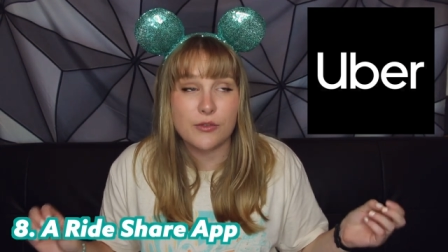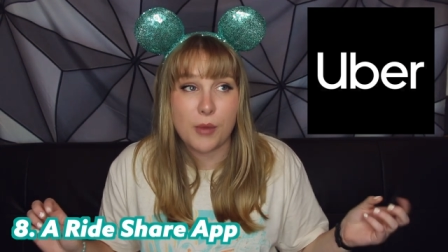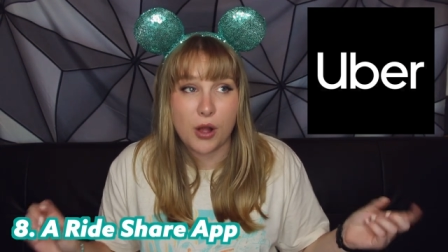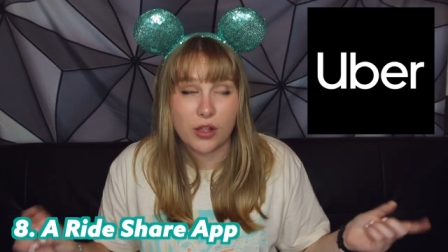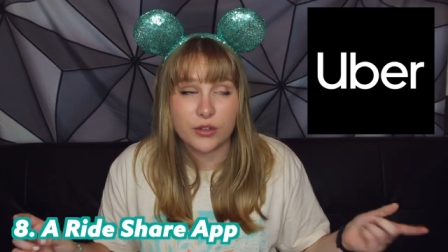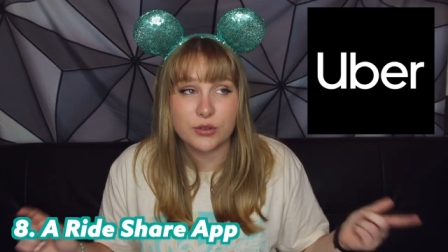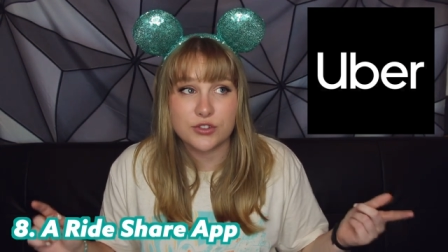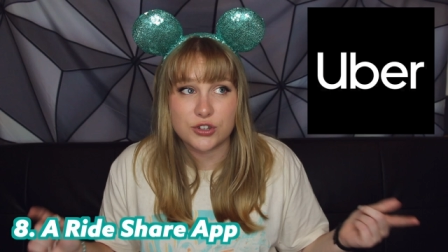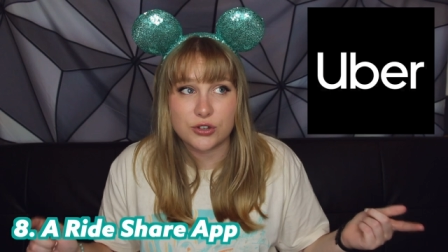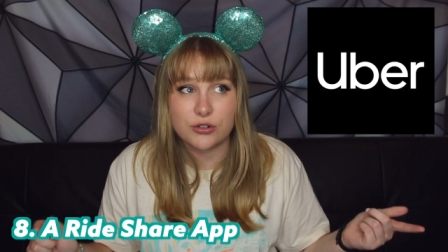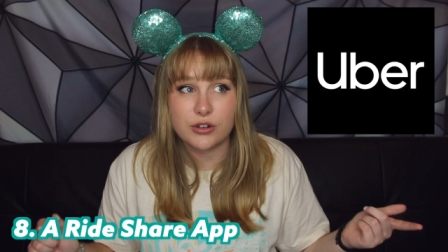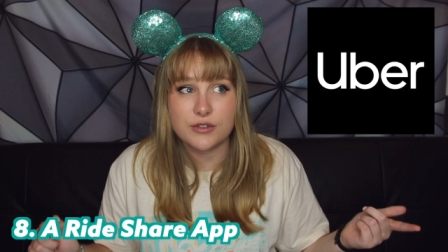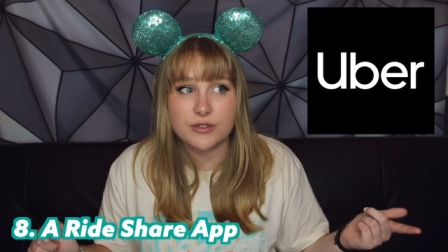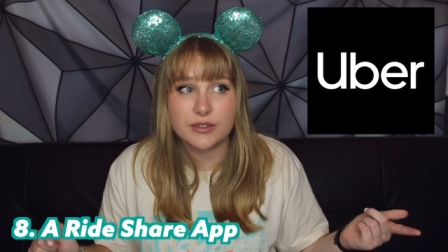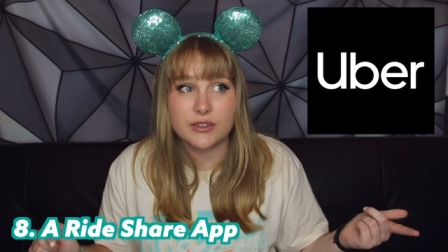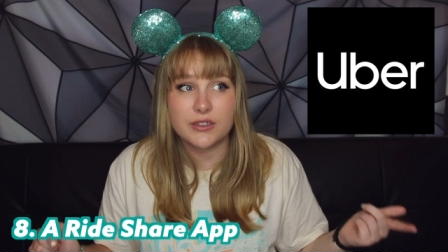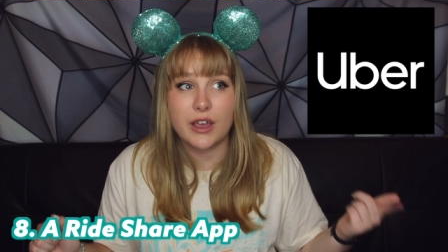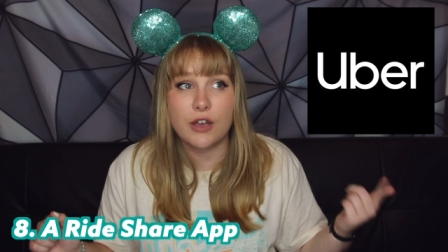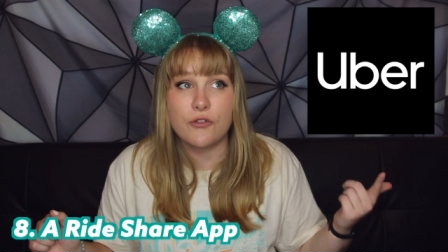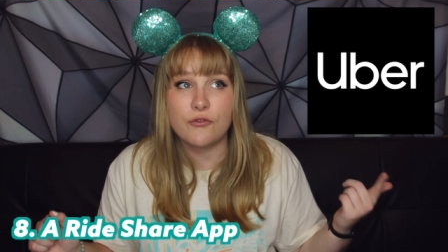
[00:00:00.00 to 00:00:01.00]
from Hollywood
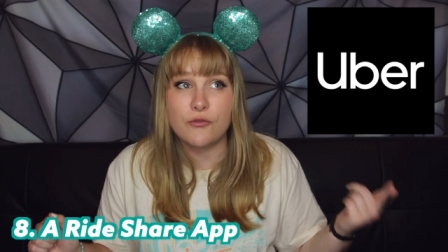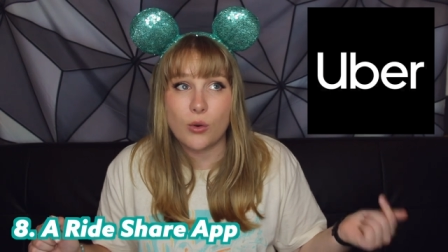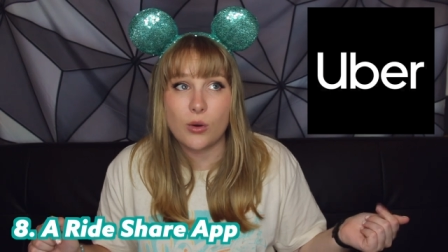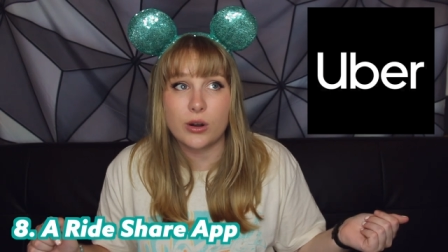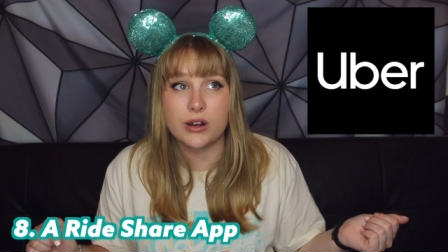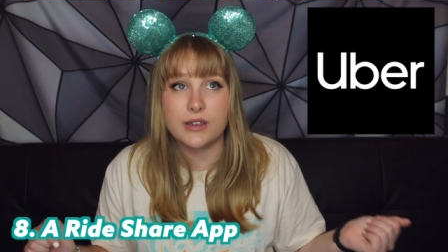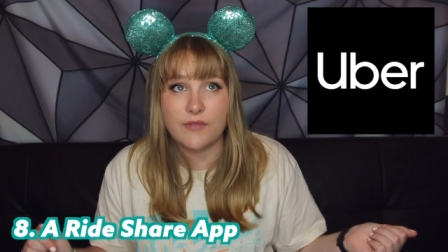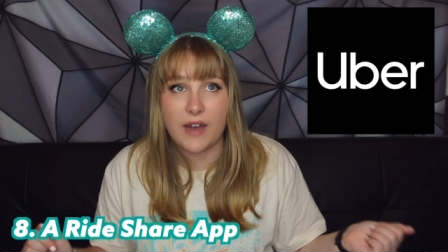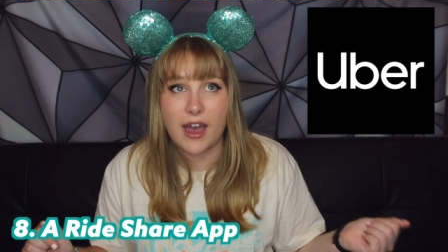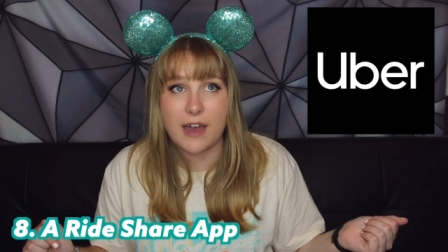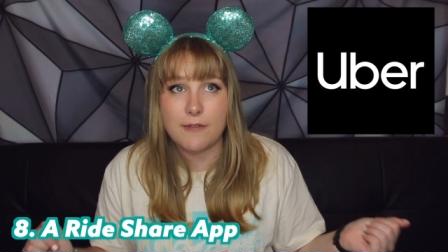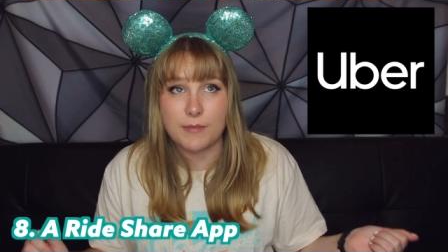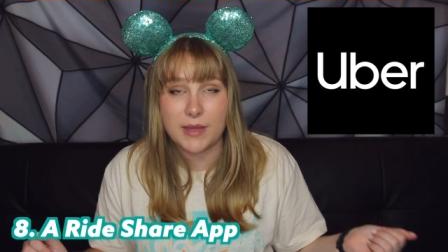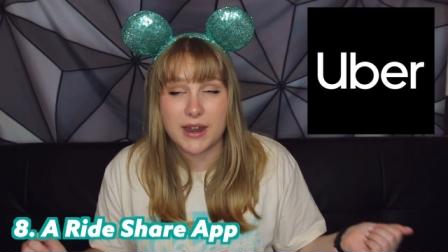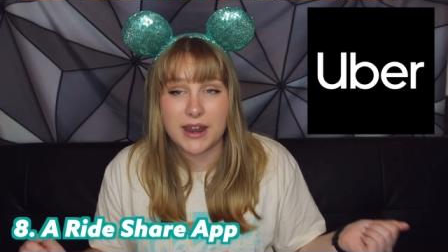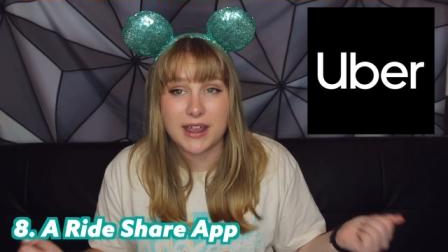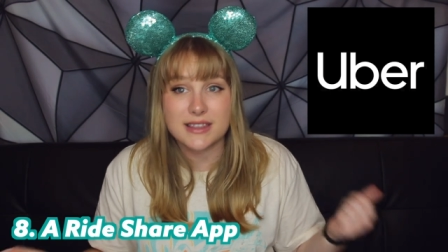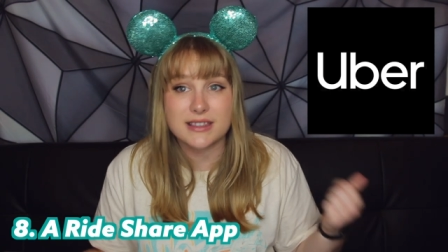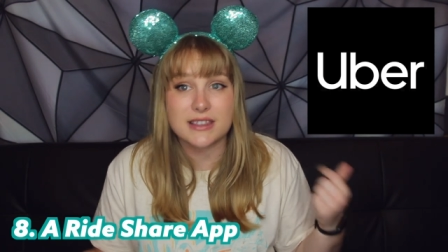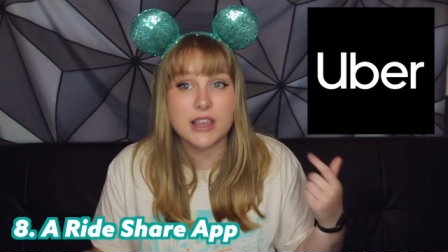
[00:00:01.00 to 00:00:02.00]
Studios is like 45
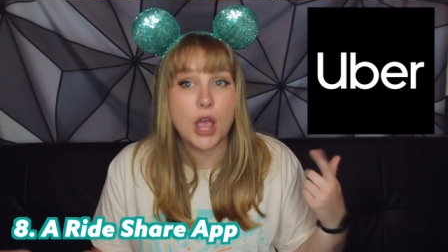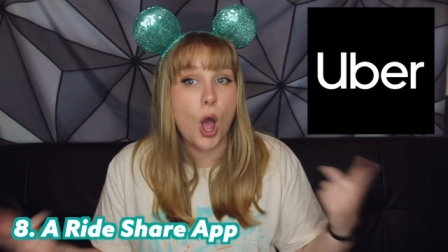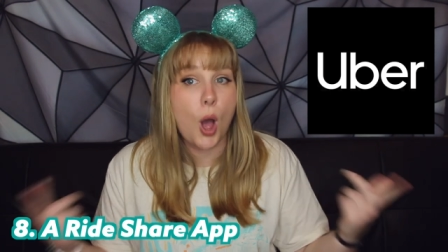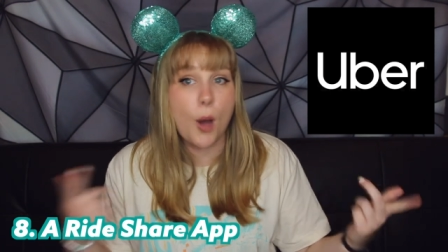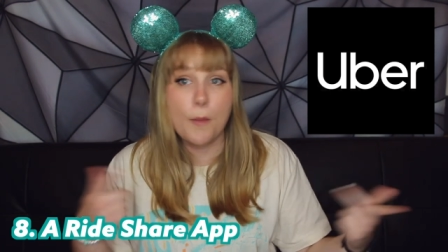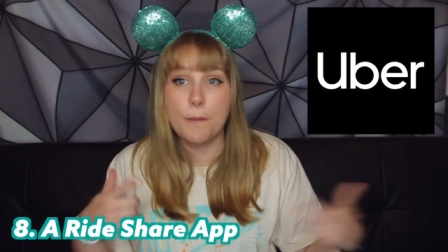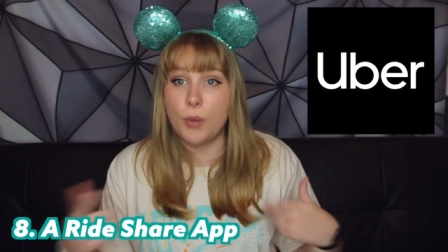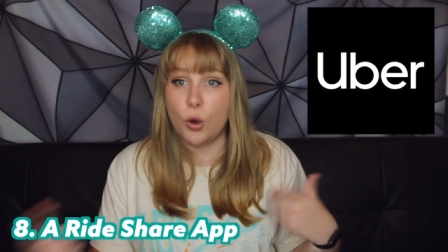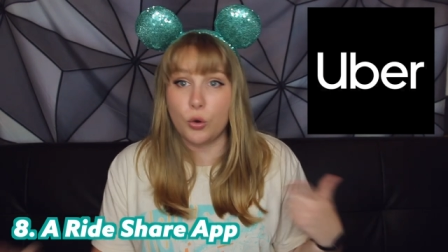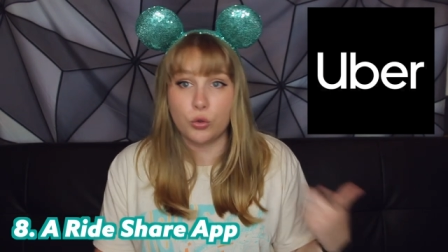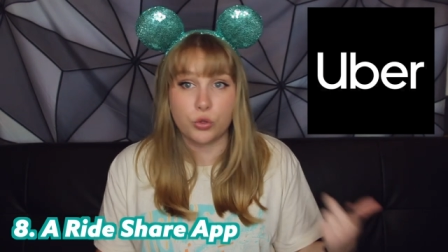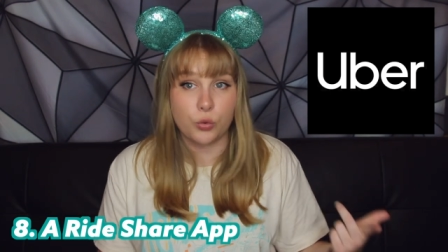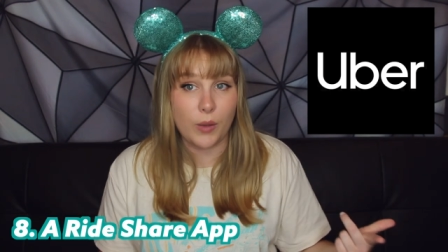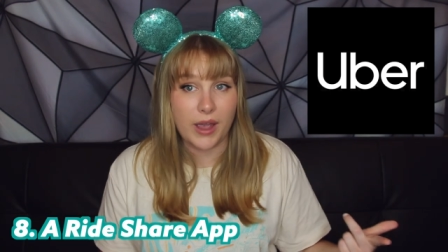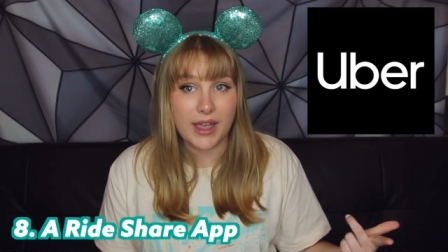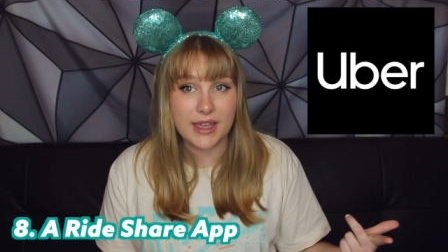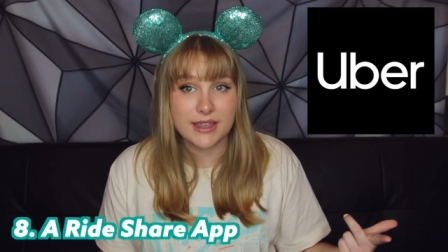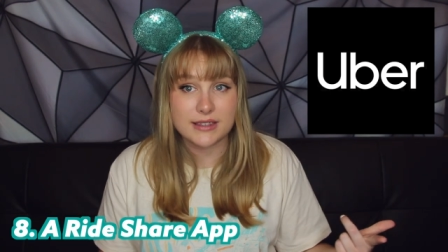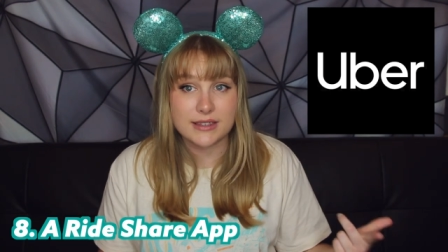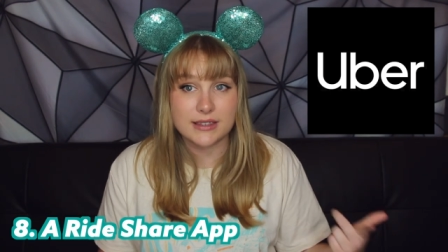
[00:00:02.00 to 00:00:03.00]
minutes both
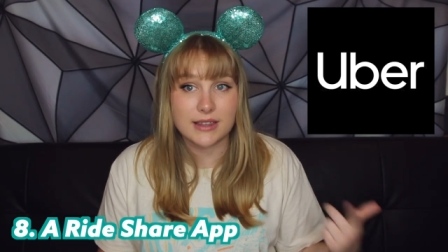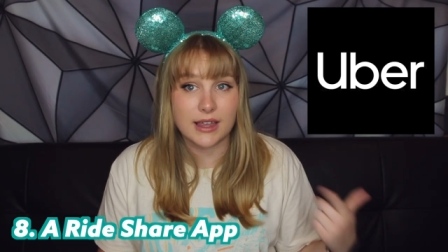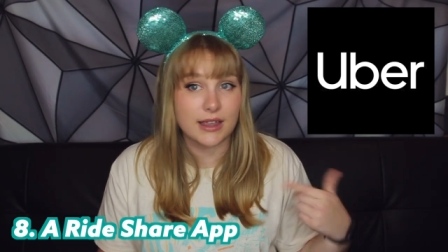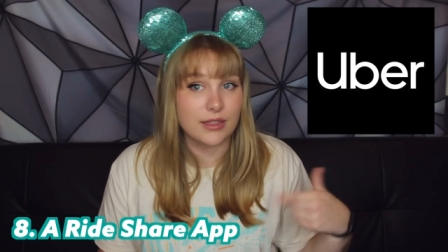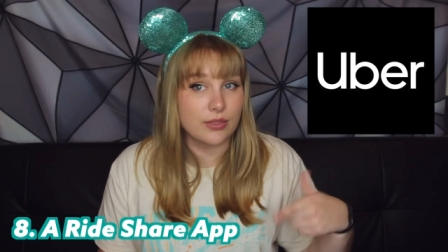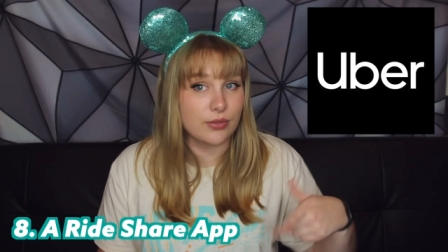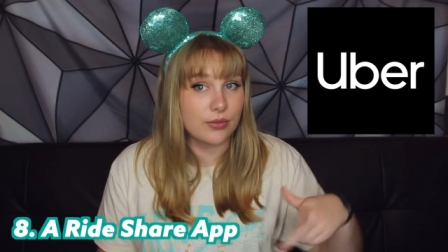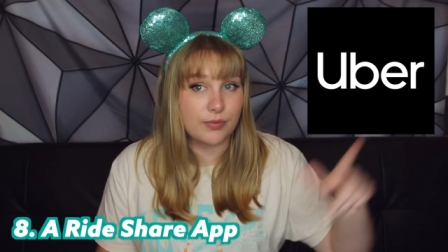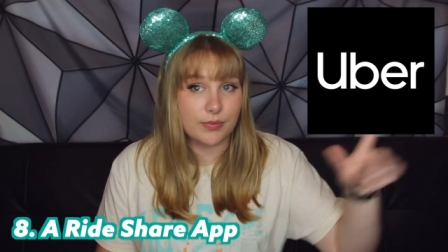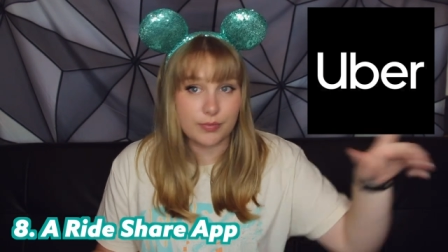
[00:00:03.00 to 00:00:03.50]
ways, like